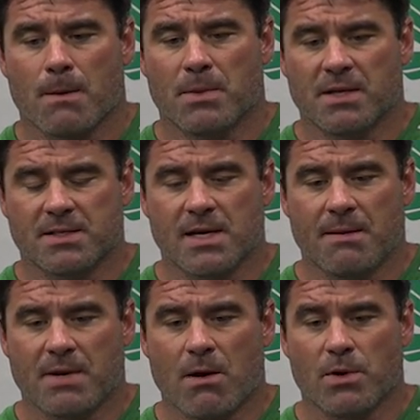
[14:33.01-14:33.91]
But at the
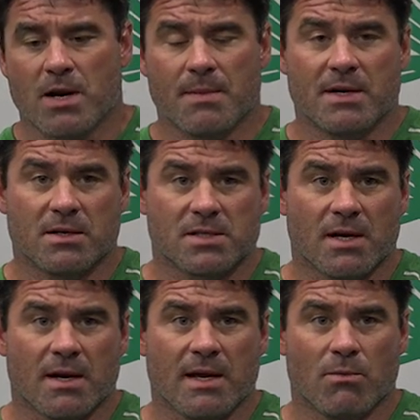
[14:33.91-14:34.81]
same time, we come in here
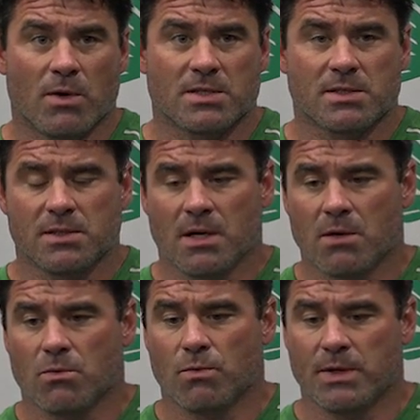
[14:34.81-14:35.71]
Sunday, and once
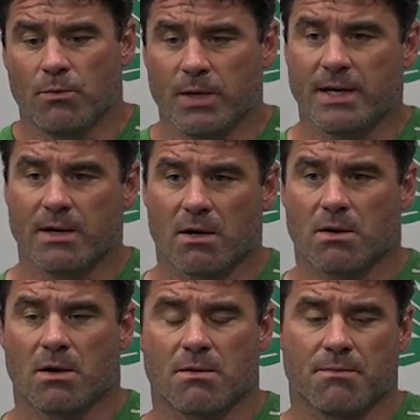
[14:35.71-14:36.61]
we get
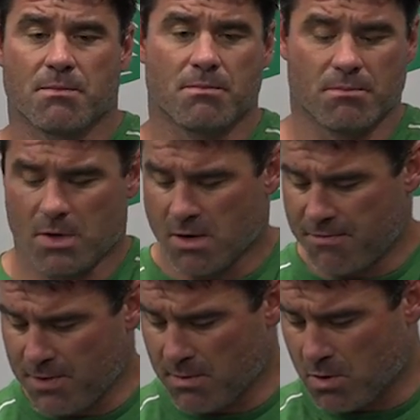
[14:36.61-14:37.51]
our
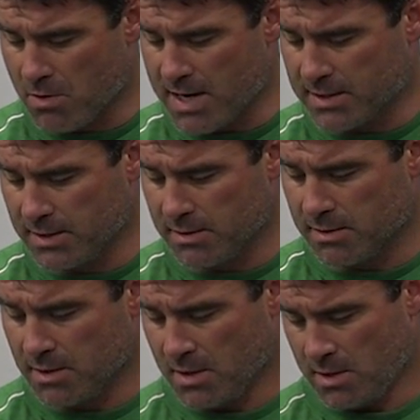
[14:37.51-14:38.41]
film corrected,
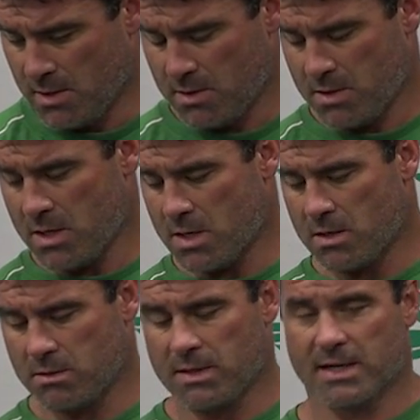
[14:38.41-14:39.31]
and
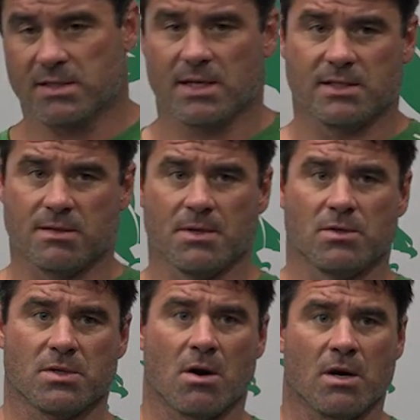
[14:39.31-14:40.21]
like I said, some of
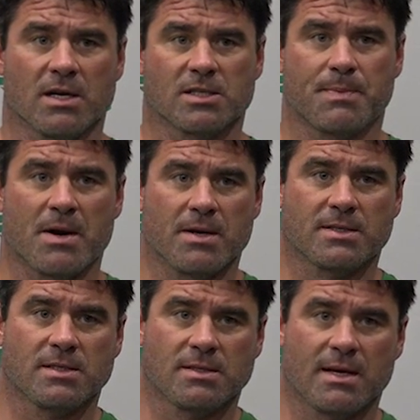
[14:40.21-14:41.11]
those learning
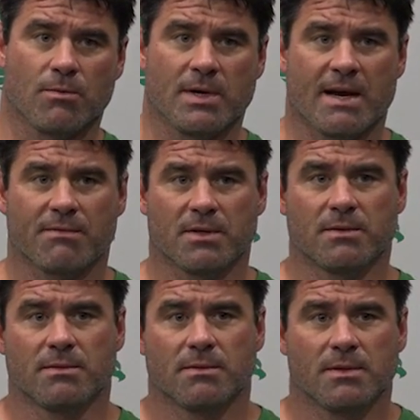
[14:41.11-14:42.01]
experiences that we have to,
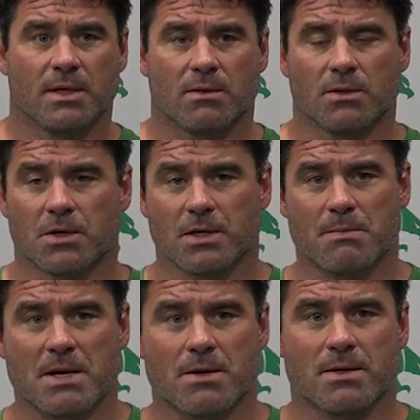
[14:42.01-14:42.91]
look in the
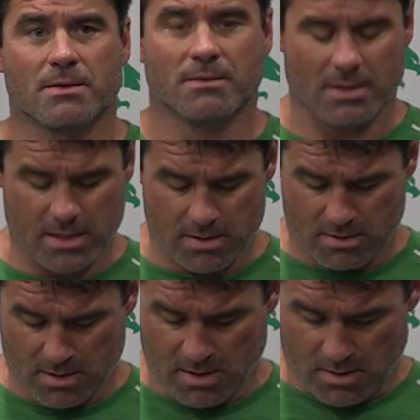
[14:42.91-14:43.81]
mirror and